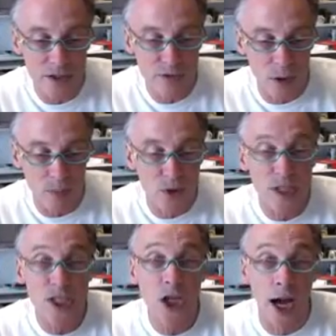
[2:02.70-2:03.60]
from
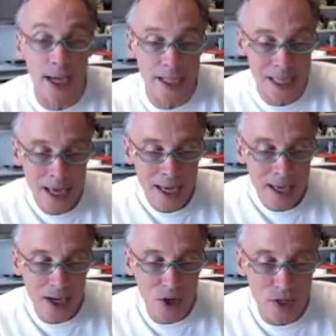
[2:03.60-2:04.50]
Chris Sykes,
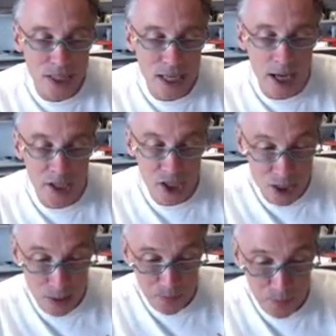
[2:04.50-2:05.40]
and Chris
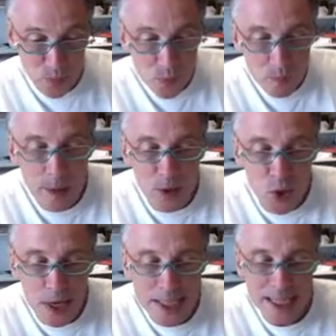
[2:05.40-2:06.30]
asks, do
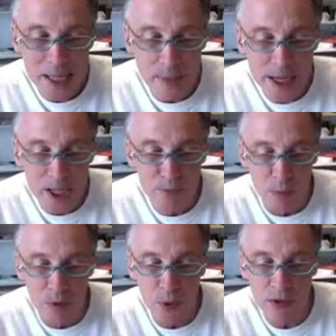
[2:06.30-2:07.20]
I see the biggest
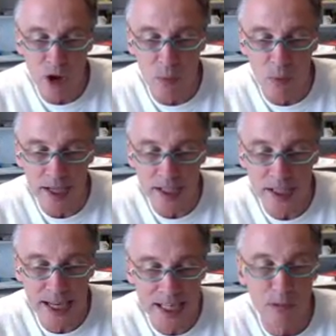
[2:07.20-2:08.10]
problem with robotics and
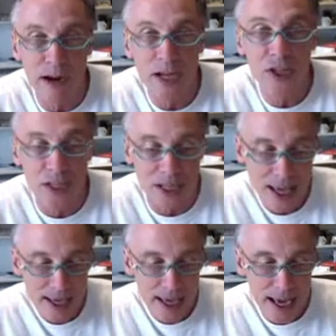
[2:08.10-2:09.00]
exploration
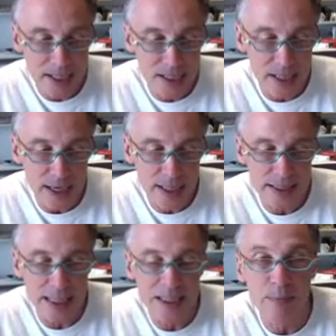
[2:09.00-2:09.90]
as the
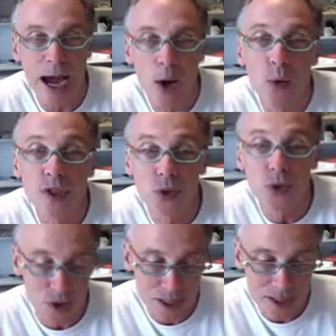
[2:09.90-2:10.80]
extended power
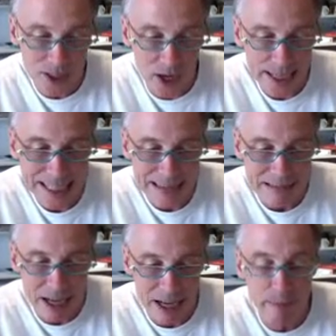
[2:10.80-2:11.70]
source? I.e., is there
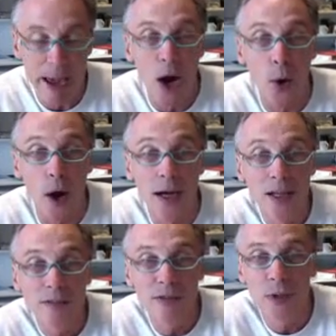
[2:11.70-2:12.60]
enough power
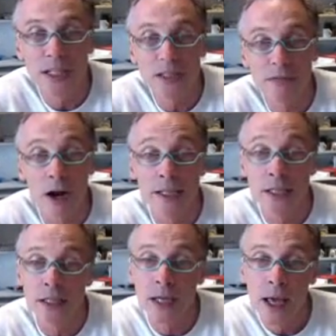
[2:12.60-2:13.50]
for these
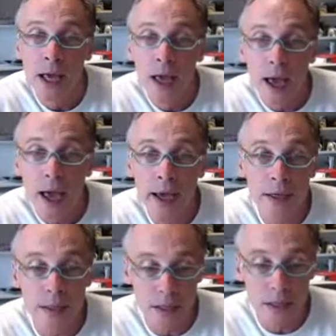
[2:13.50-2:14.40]
devices? And
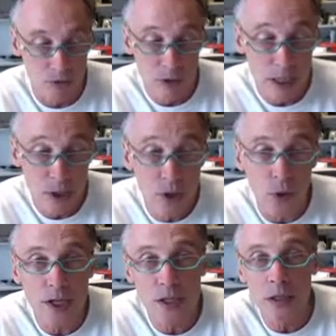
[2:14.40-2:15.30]
it's a really good
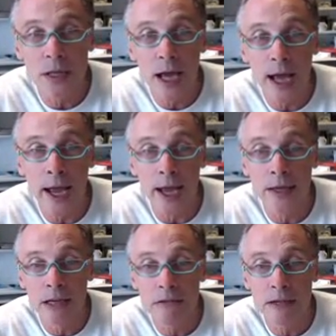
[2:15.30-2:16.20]
question, and
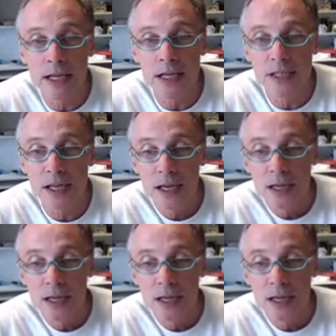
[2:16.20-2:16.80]
there is